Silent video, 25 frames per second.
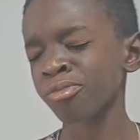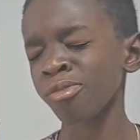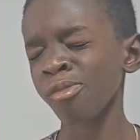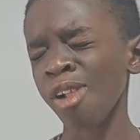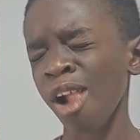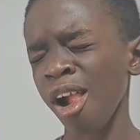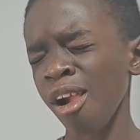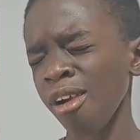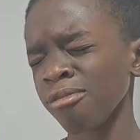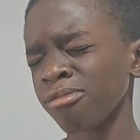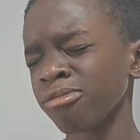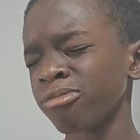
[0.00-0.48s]

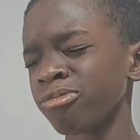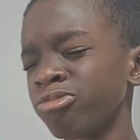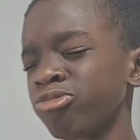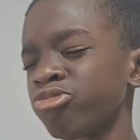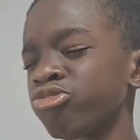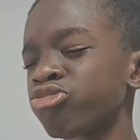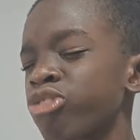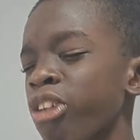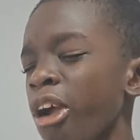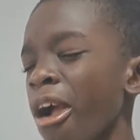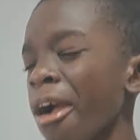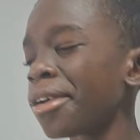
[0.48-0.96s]
So
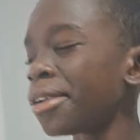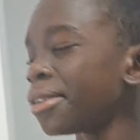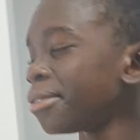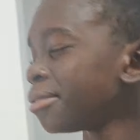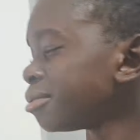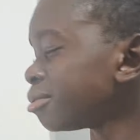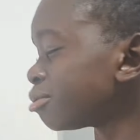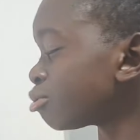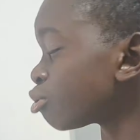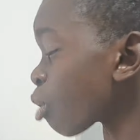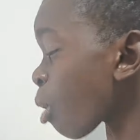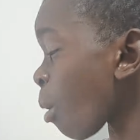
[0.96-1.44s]
can you,
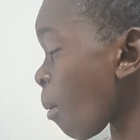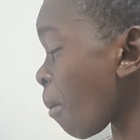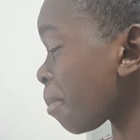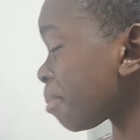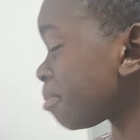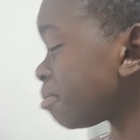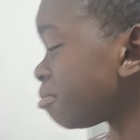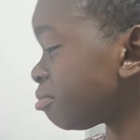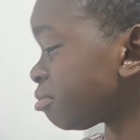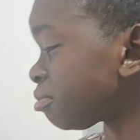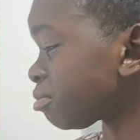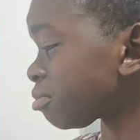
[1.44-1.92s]
is it
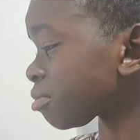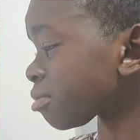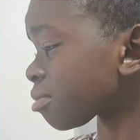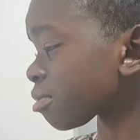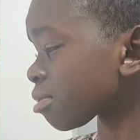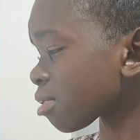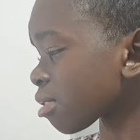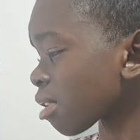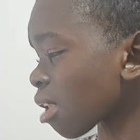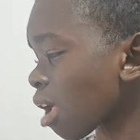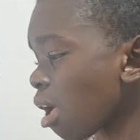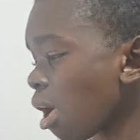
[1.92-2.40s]
salty?
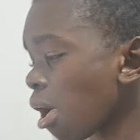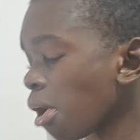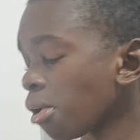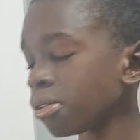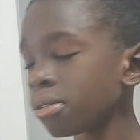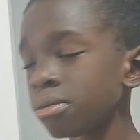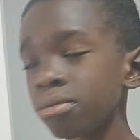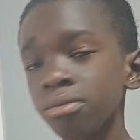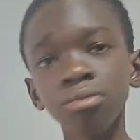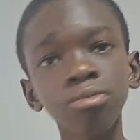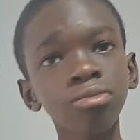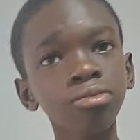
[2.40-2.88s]
Is it,
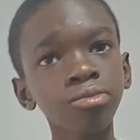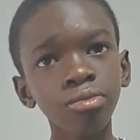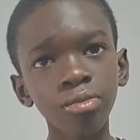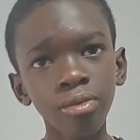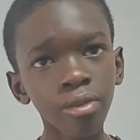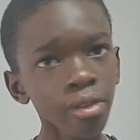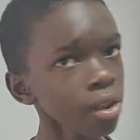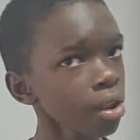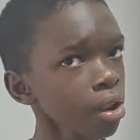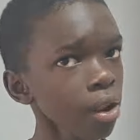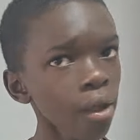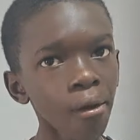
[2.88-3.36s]

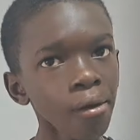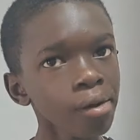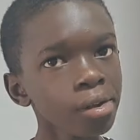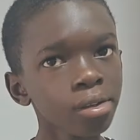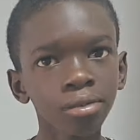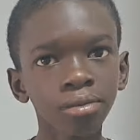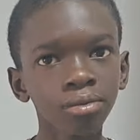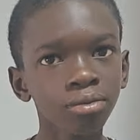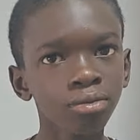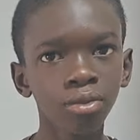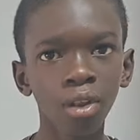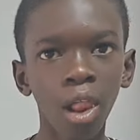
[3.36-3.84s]
what?
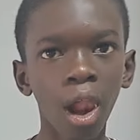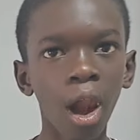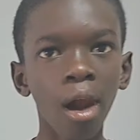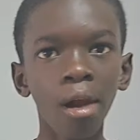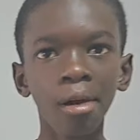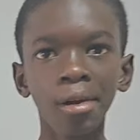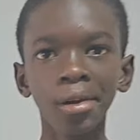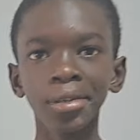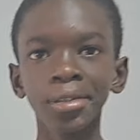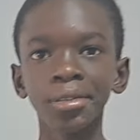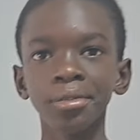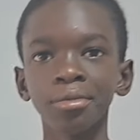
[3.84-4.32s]
Okay,
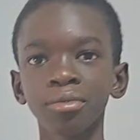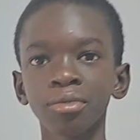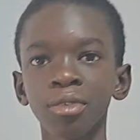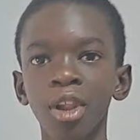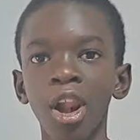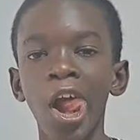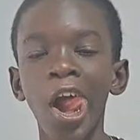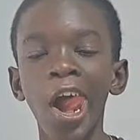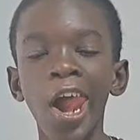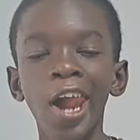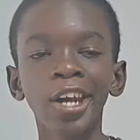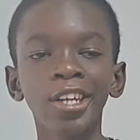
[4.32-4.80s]
then what is
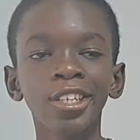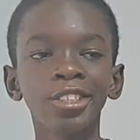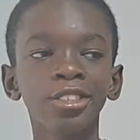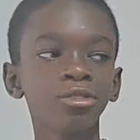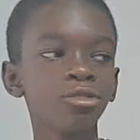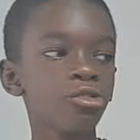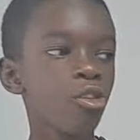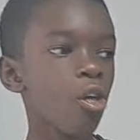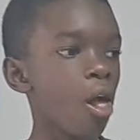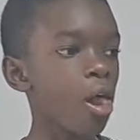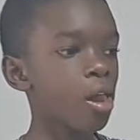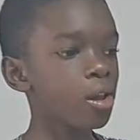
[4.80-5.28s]
it? How
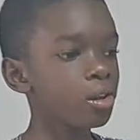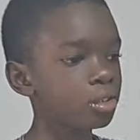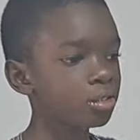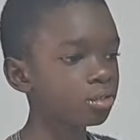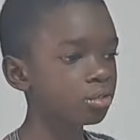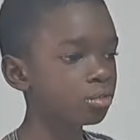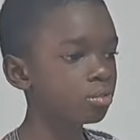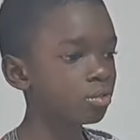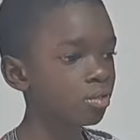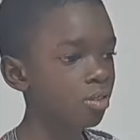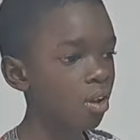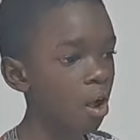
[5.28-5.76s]
would you
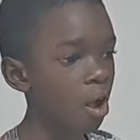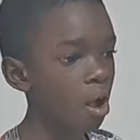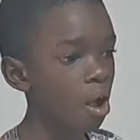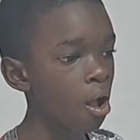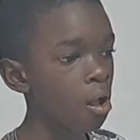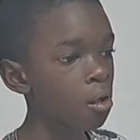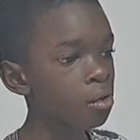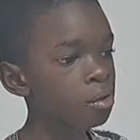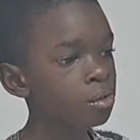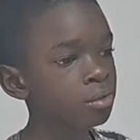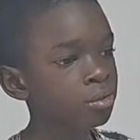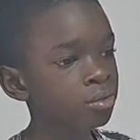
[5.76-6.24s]
describe the
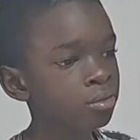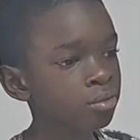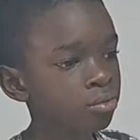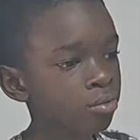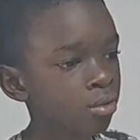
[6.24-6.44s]
taste?